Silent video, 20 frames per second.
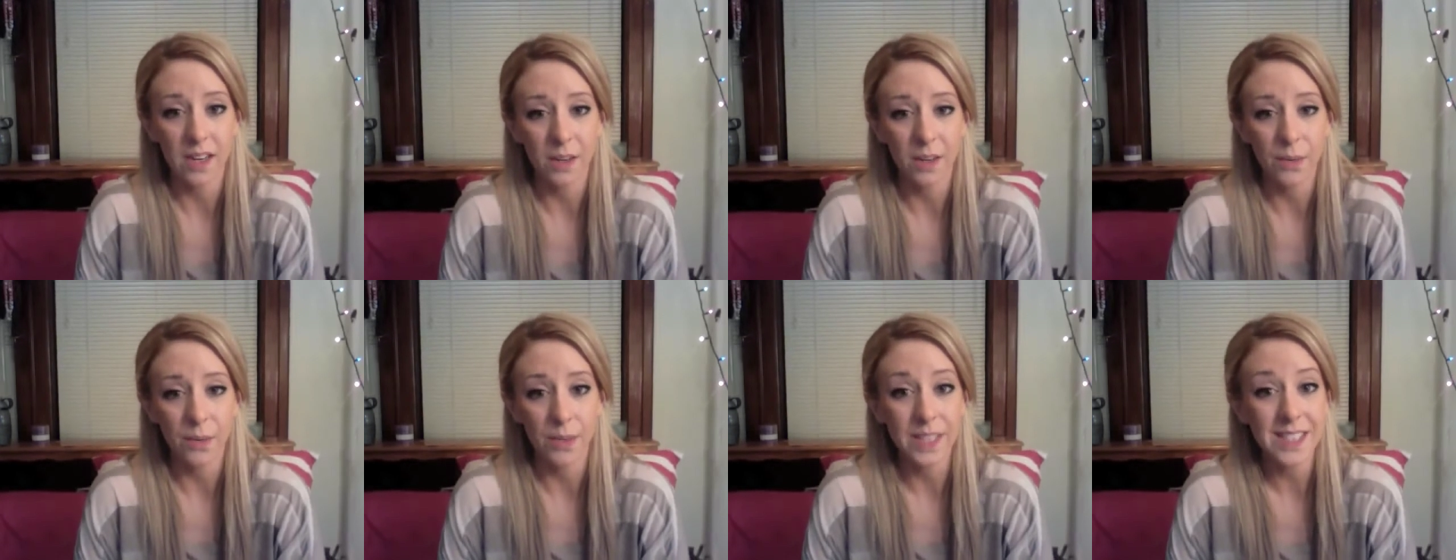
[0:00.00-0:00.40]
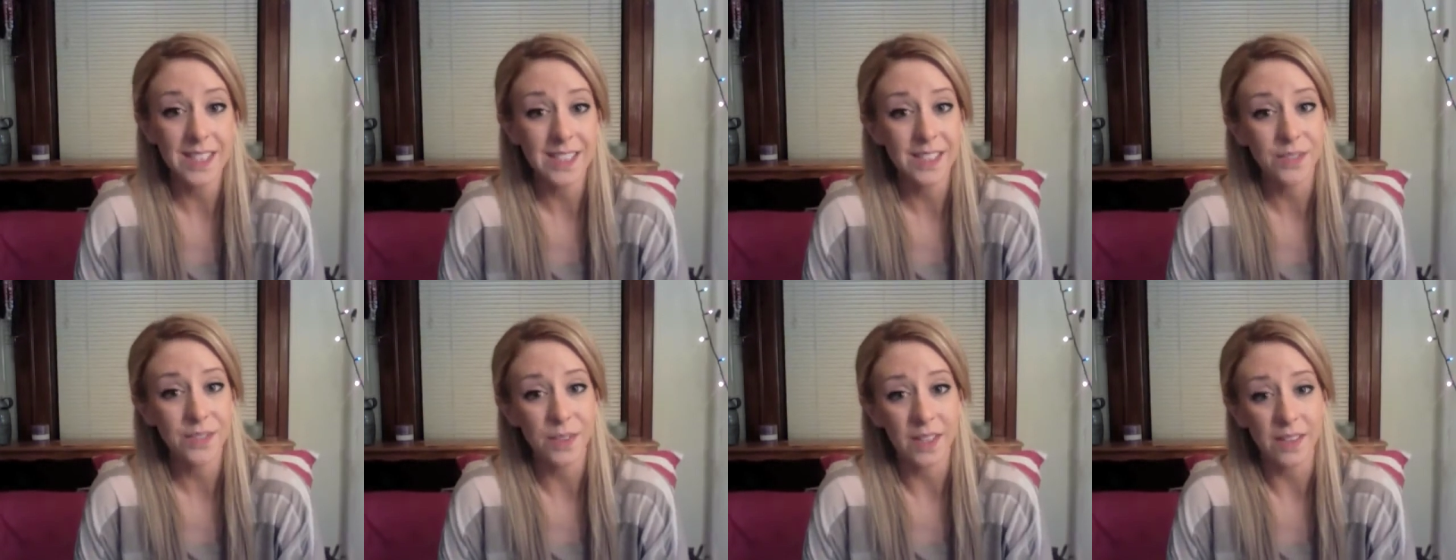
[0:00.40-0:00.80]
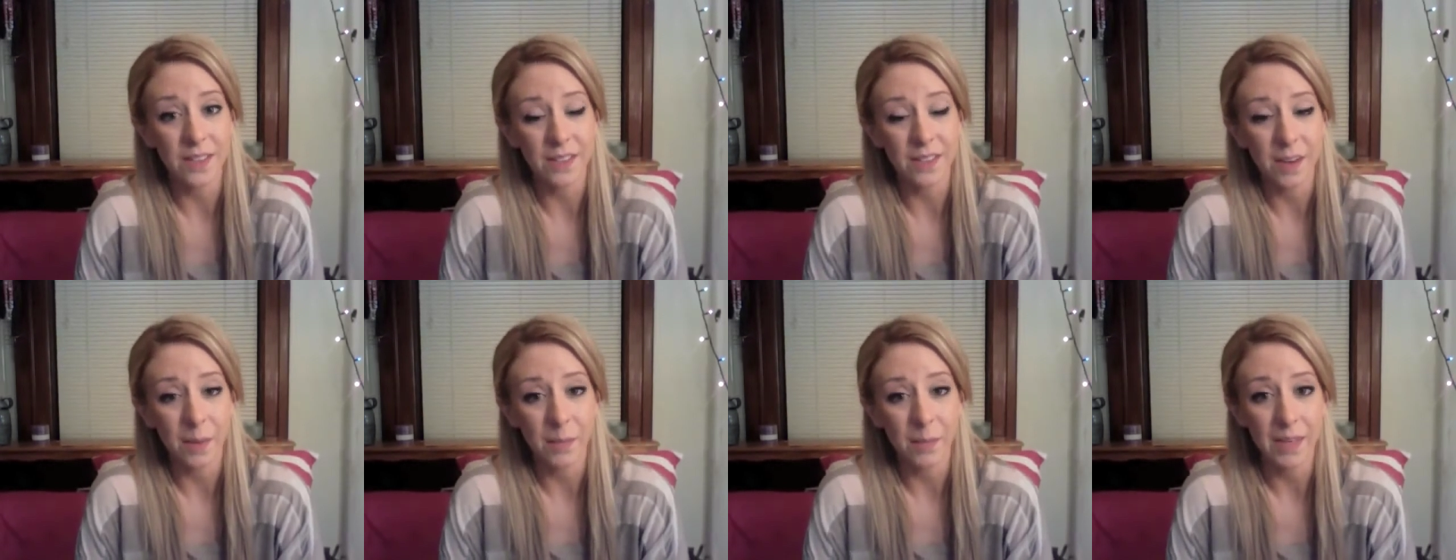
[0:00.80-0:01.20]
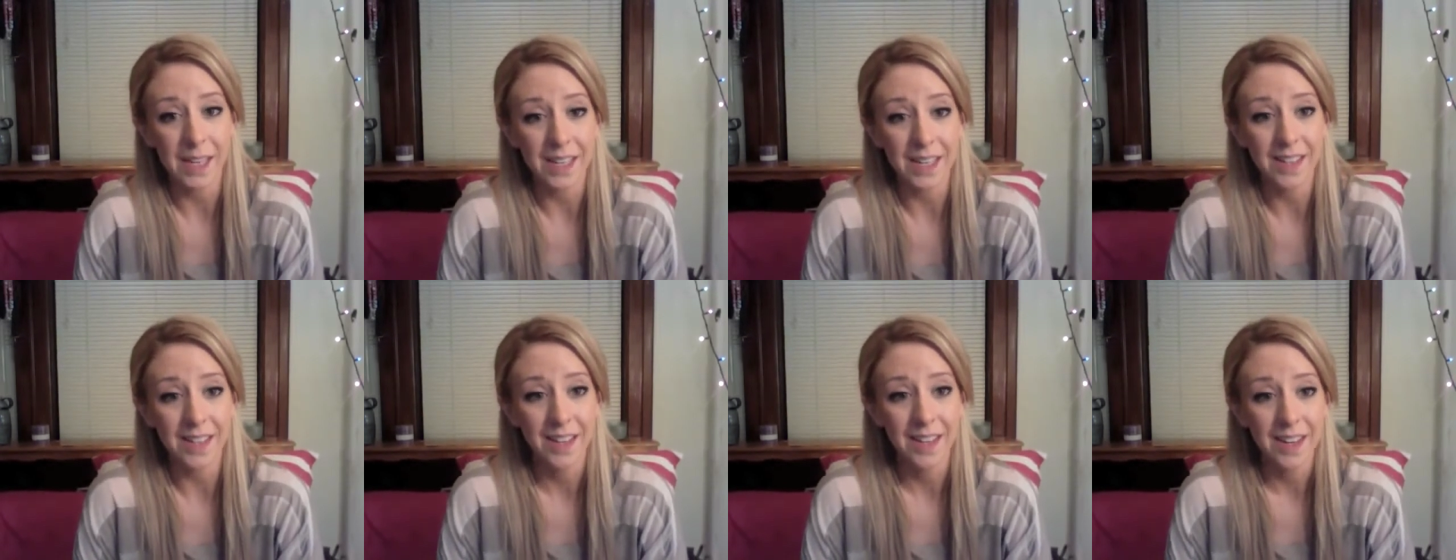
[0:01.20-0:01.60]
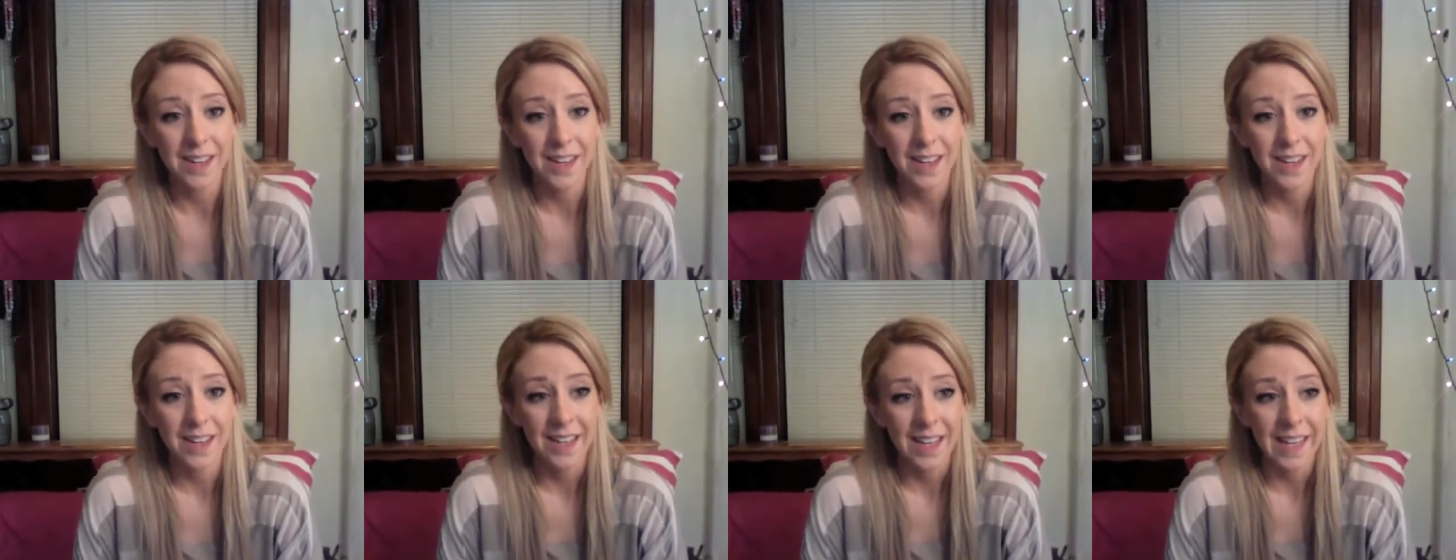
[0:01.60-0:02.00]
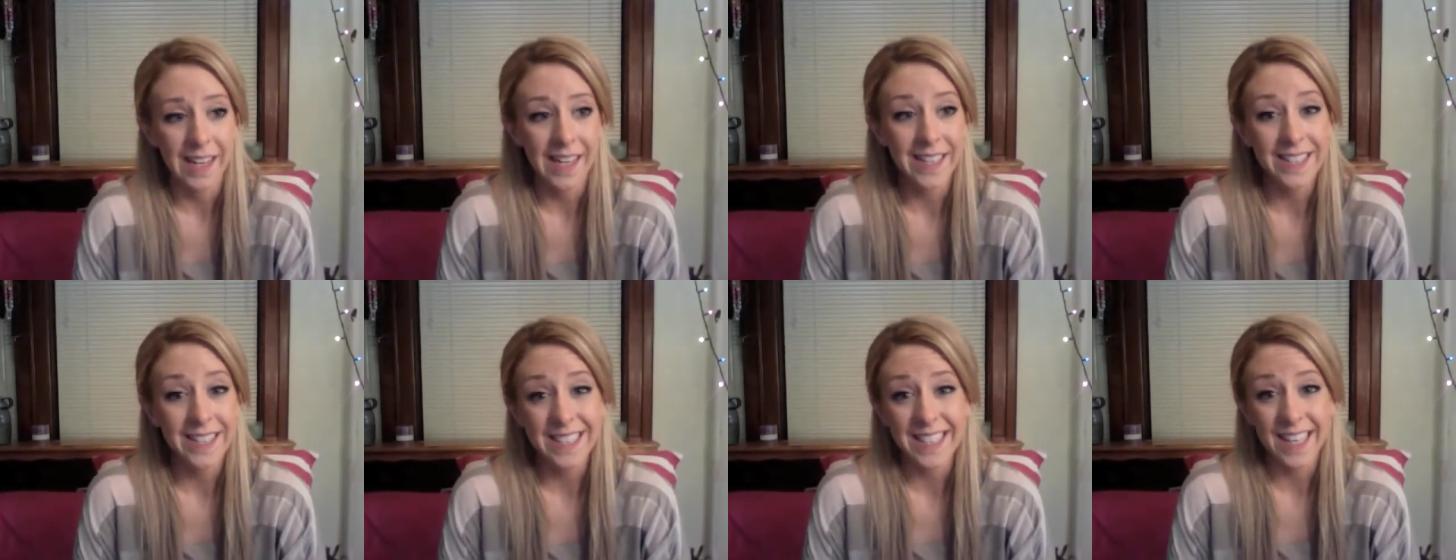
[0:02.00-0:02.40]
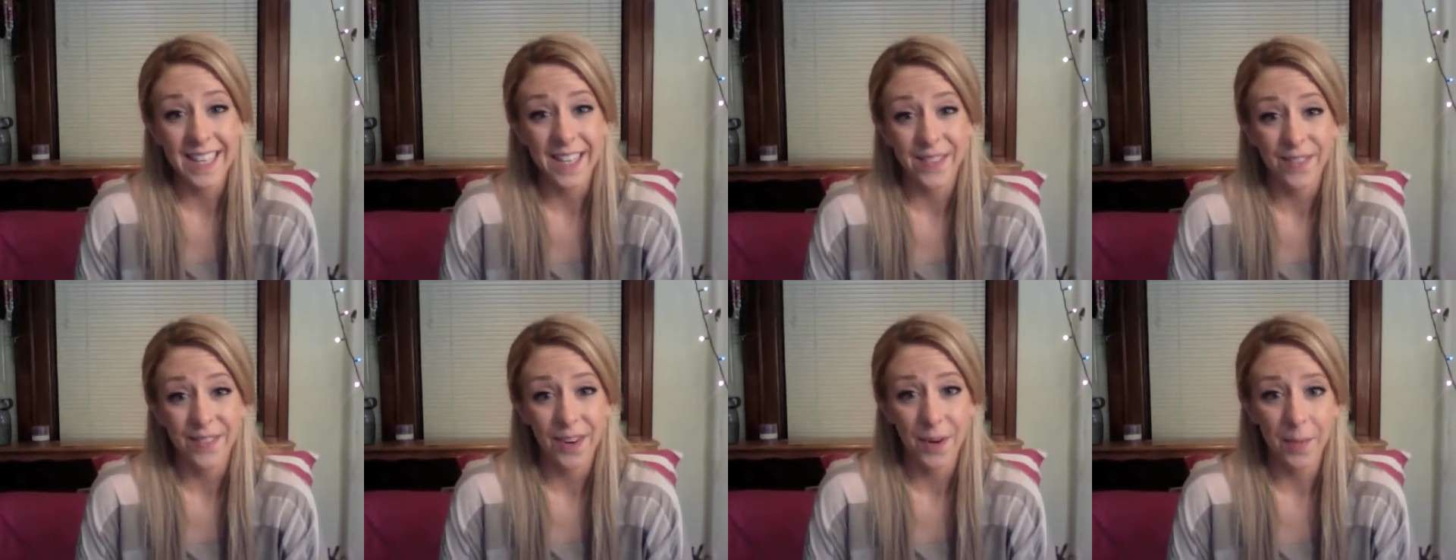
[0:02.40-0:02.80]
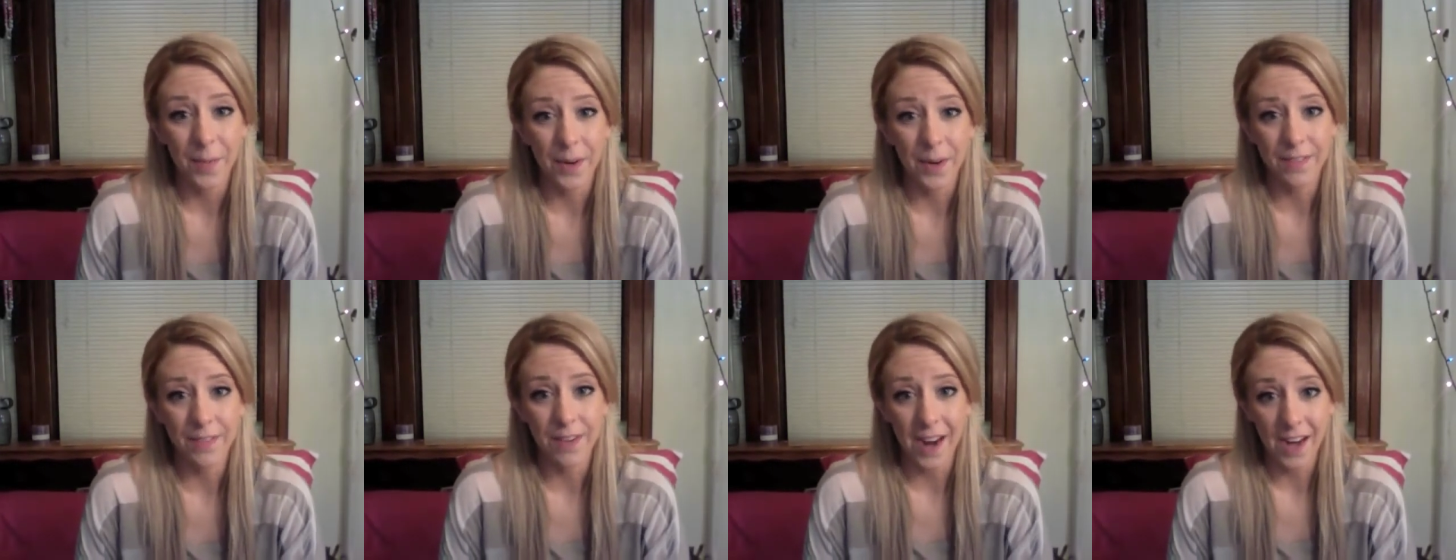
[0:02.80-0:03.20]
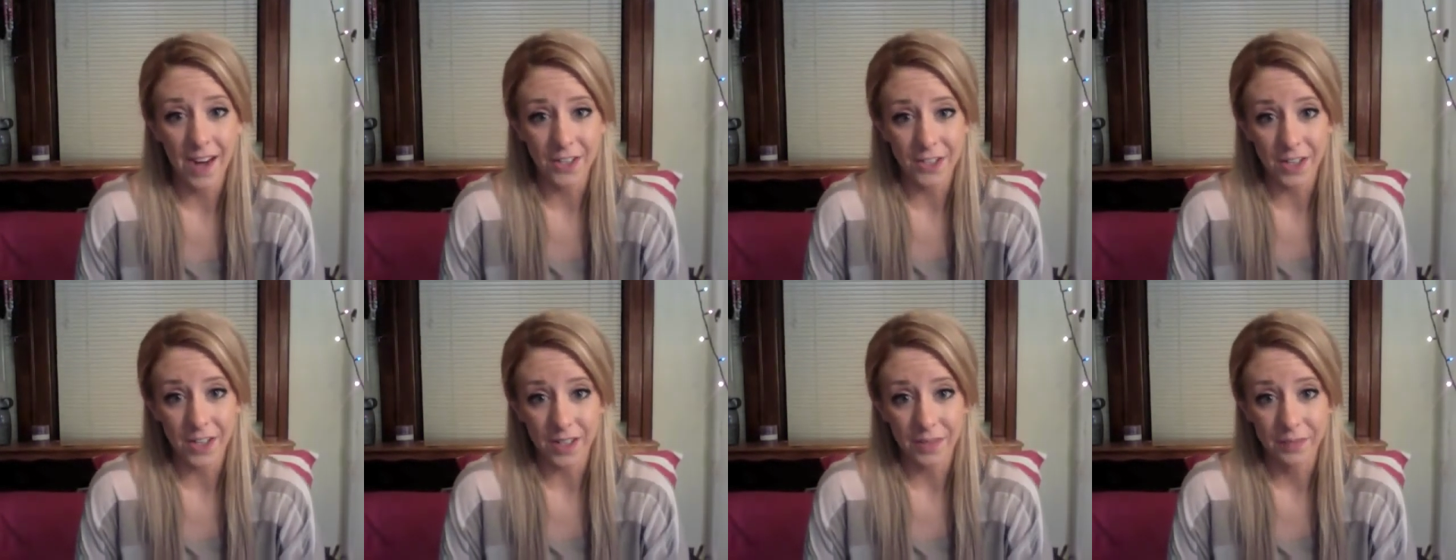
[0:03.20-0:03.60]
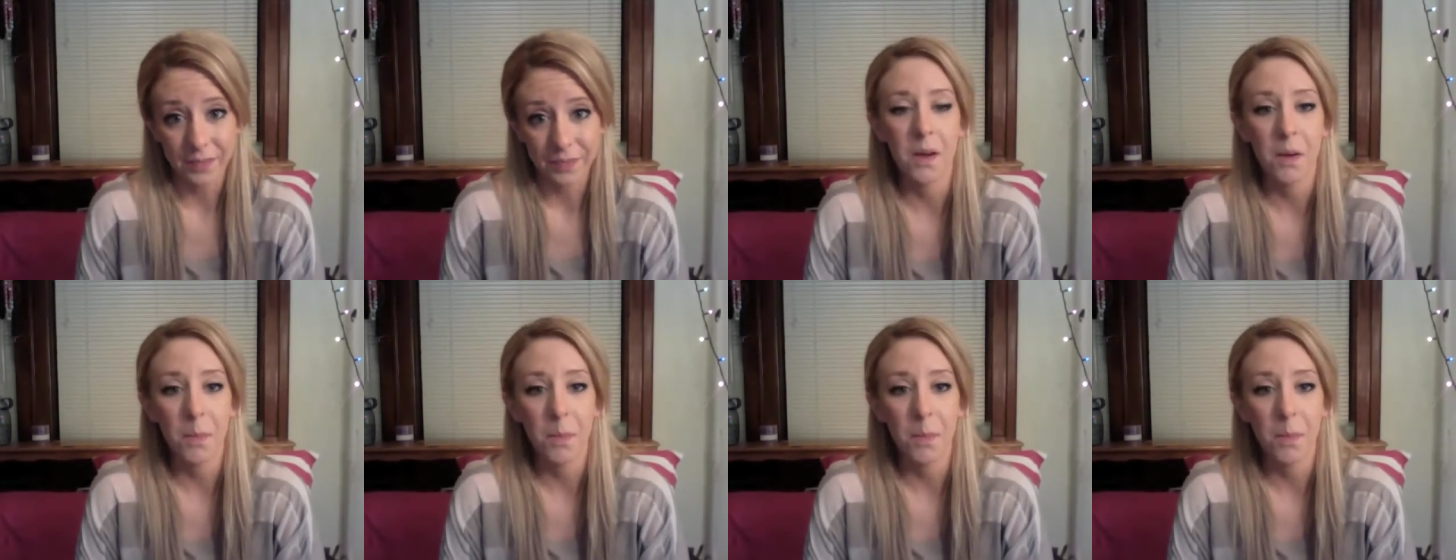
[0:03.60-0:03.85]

reasons for giving up meat is that environmental factor.